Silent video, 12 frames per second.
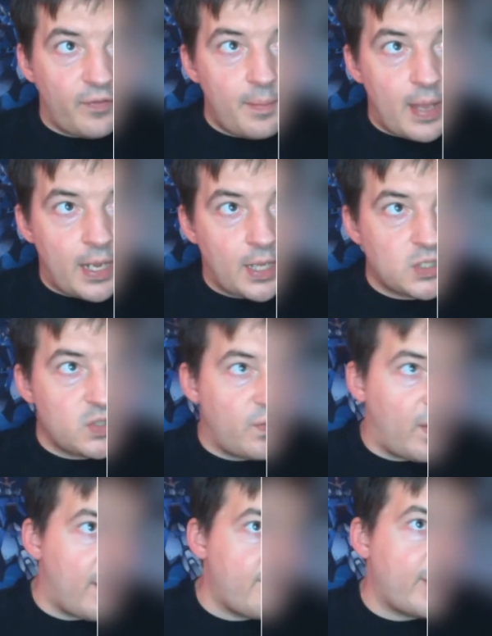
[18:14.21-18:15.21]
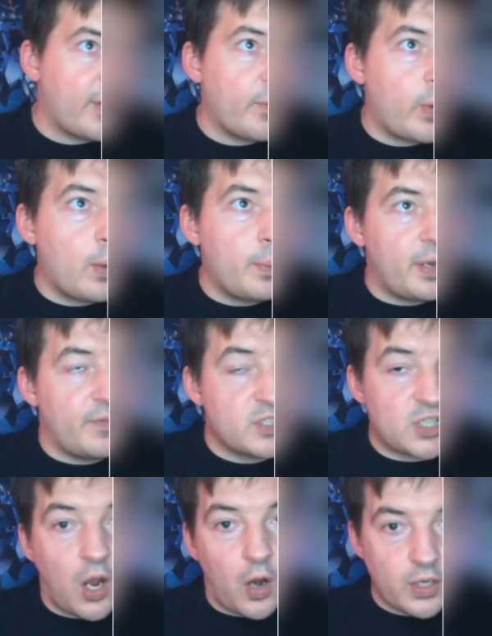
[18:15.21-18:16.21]
It may not survive very well, but if
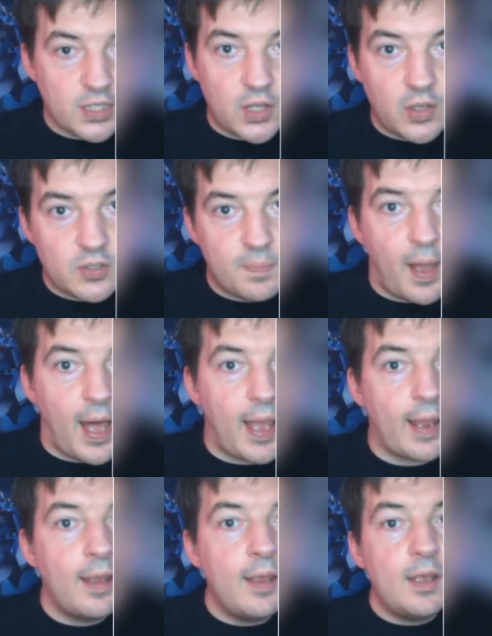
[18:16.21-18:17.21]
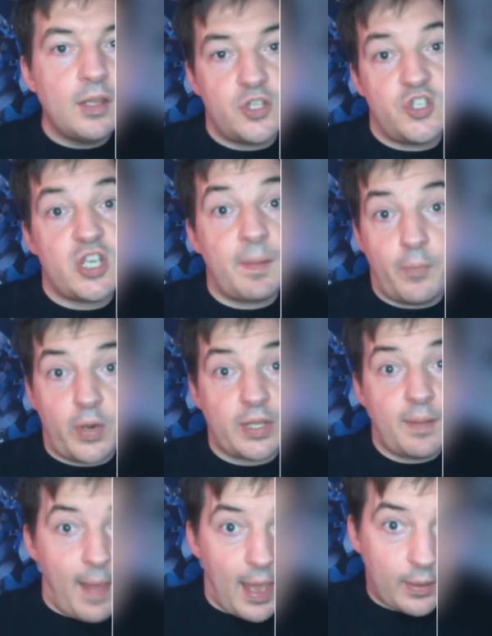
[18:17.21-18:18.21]
Skarre is close by, then she can bring
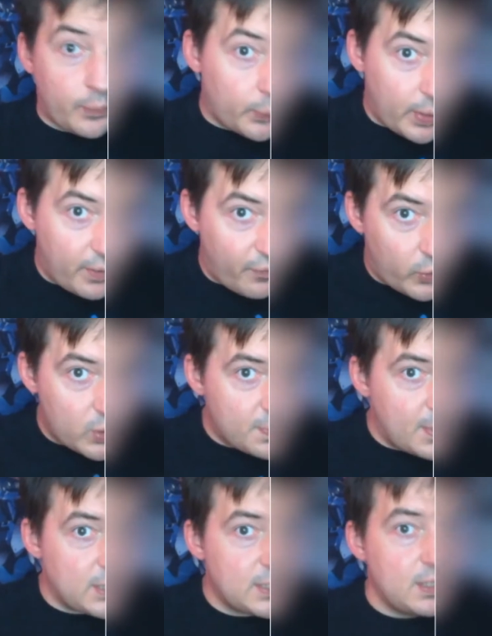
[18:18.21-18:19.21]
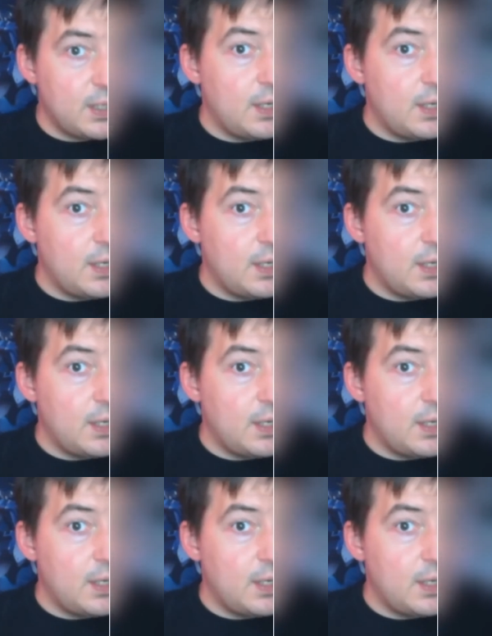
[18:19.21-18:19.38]
them back with reinforcements.